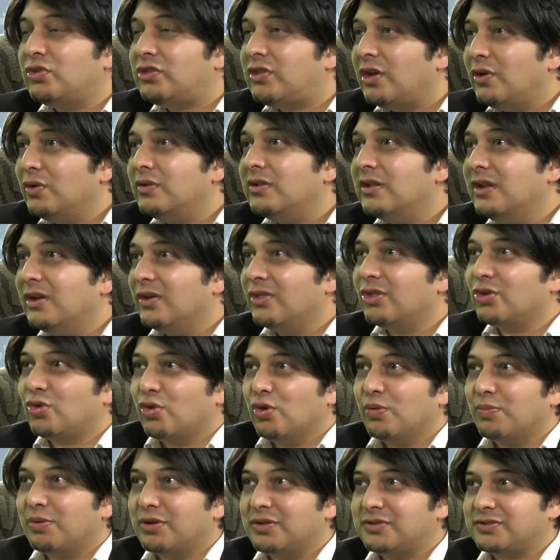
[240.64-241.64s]
totally on the
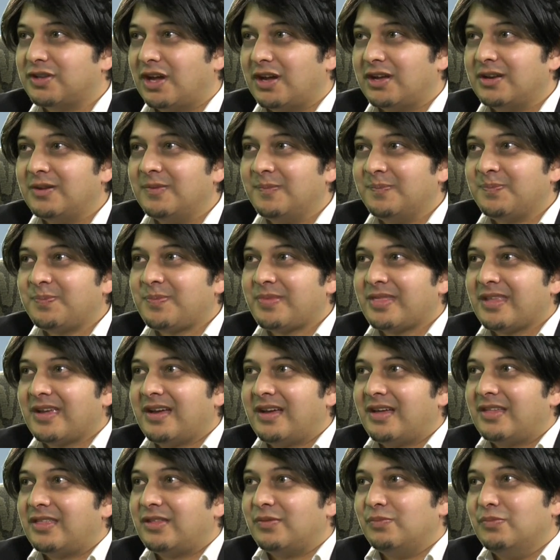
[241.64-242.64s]
corporate side,
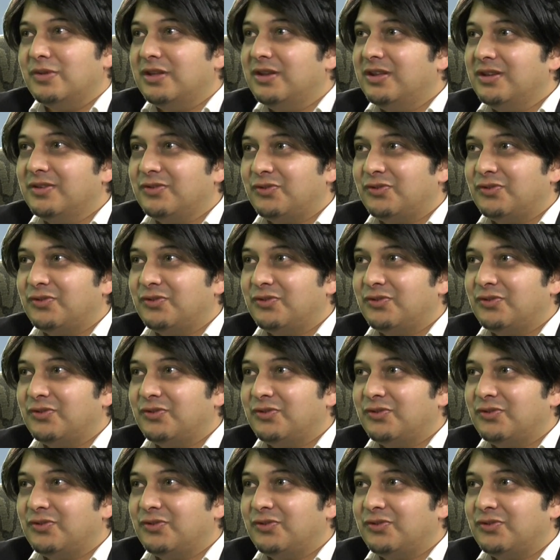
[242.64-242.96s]
the media